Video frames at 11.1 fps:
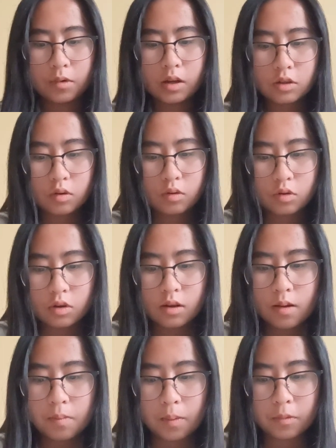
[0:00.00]
But yeah, so those are
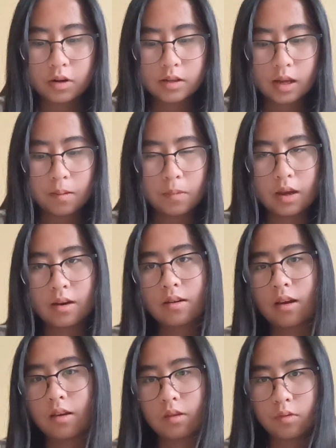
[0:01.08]
the memories I made in
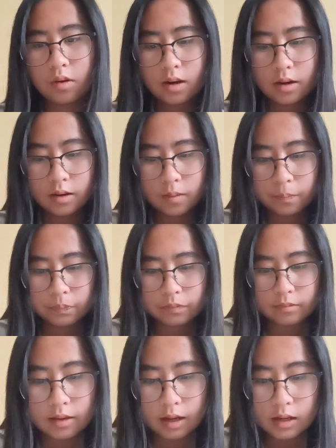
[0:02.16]
8th grade.
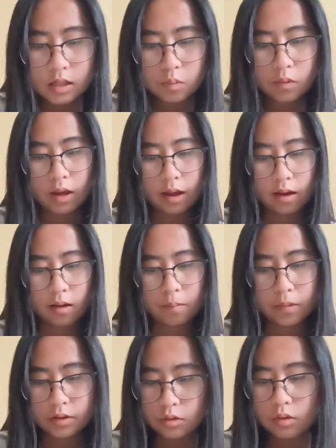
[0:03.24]
Next, we have
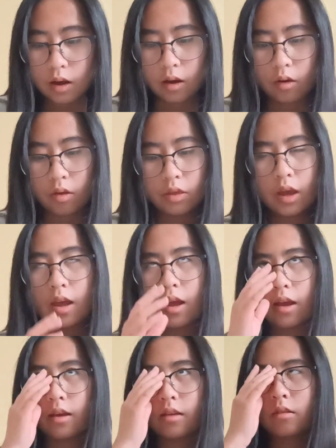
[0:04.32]
mental health.
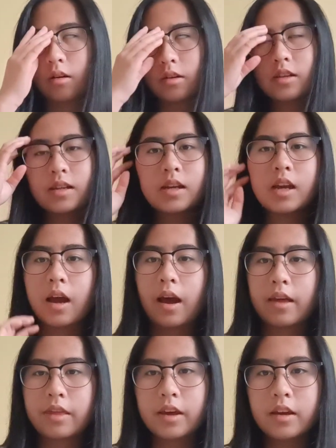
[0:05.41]
And honestly,
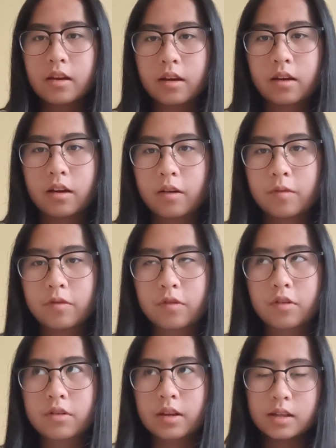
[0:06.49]
I think um,
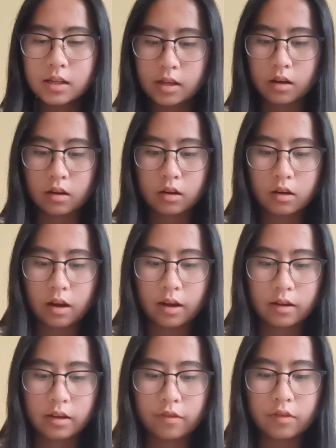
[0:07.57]
for this year, I
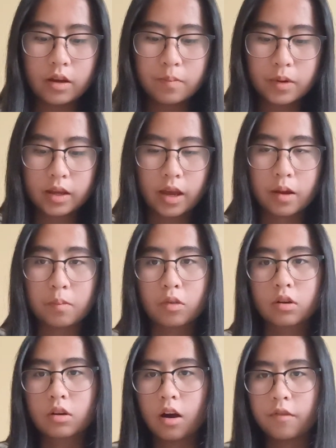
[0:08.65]
definitely became
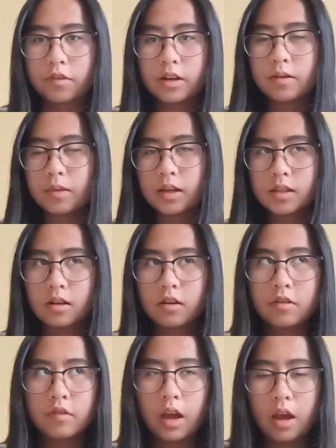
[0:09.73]
more confident in
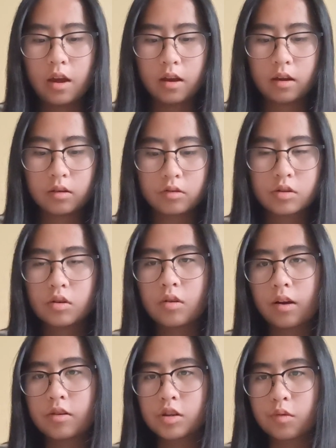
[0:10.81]
myself. And also,
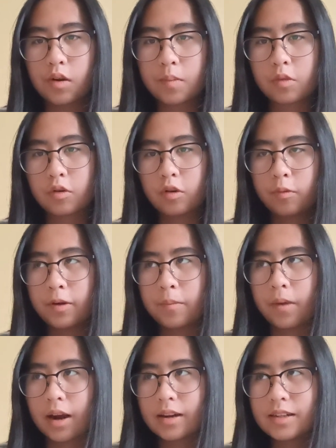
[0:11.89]
I was way more open
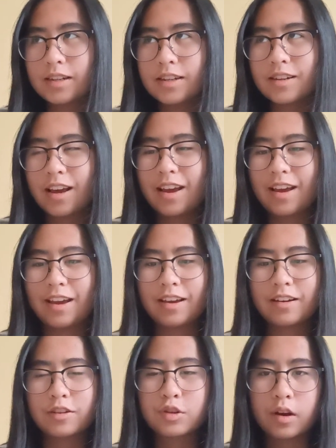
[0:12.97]
minded
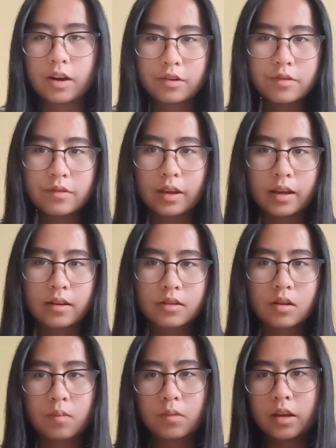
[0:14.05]
and I tried new things.
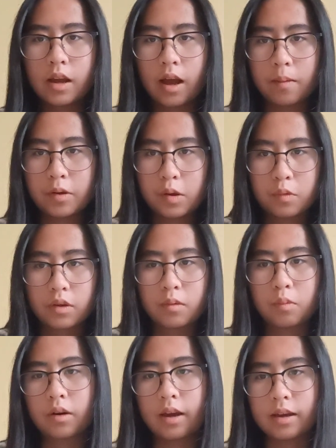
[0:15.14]
So, I'm really happy with
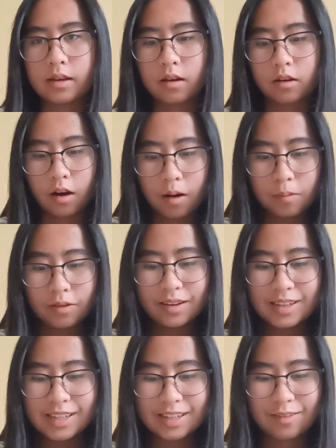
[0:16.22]
what I
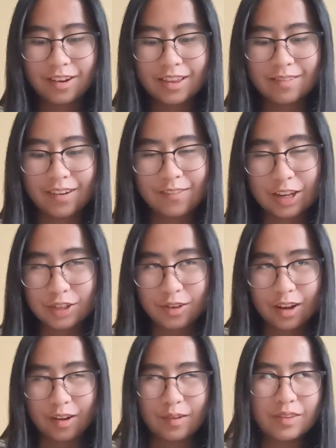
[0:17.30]
accomplished with my mental
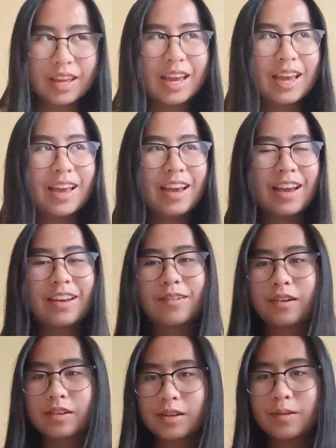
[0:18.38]
health. And
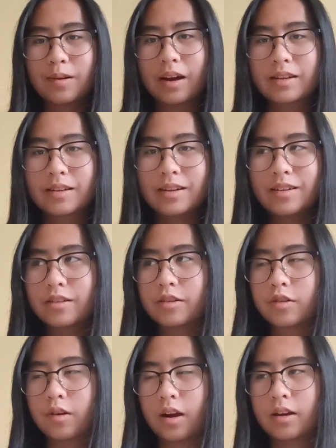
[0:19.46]
also, I did
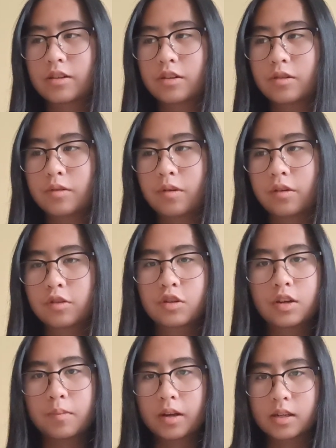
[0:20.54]
try to
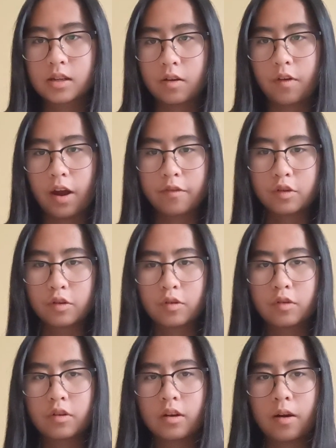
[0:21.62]
treat myself
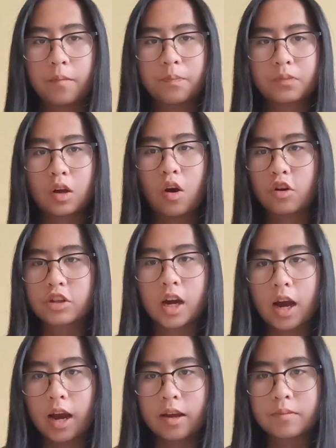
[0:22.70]
after um, hard
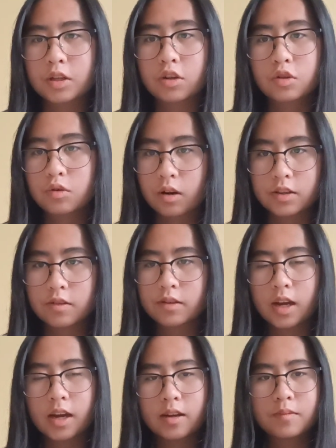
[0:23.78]
times, like stressful
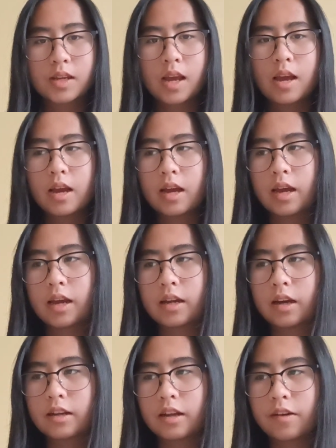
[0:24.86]
times and
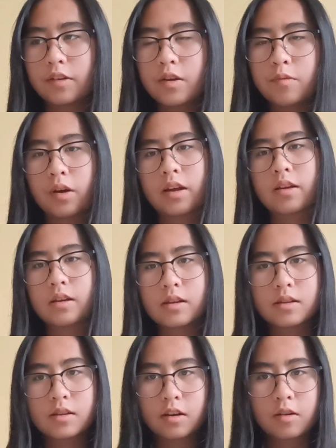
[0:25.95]
I definitely went
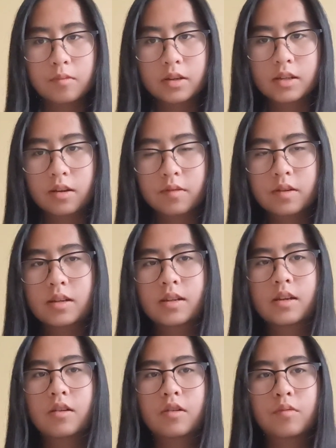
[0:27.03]
easier on myself this
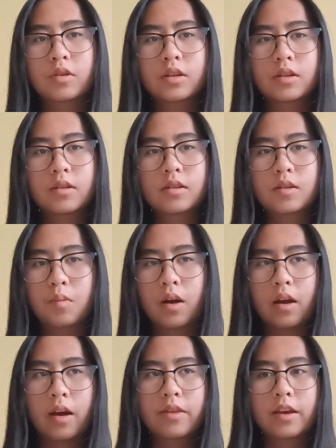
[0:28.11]
year which is
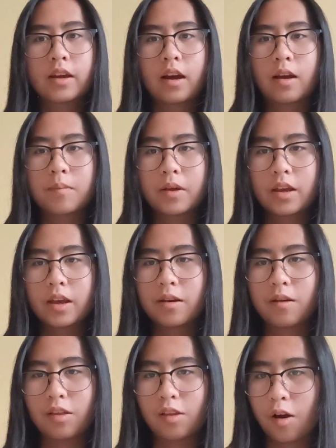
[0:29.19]
why I think I became
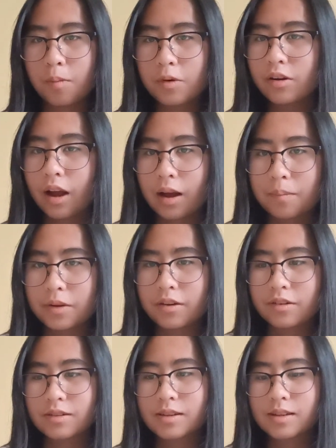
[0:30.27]
a lot more
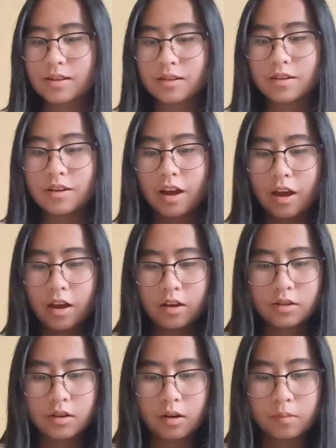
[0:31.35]
happier this year
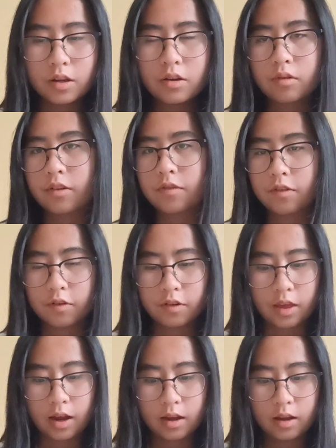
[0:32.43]
so I'm really grateful for
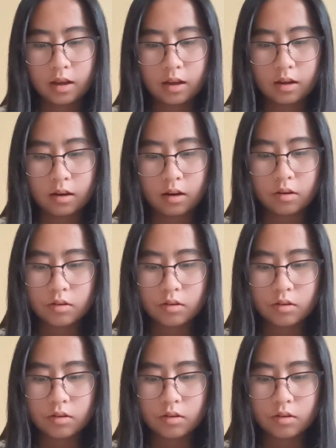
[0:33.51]
that and I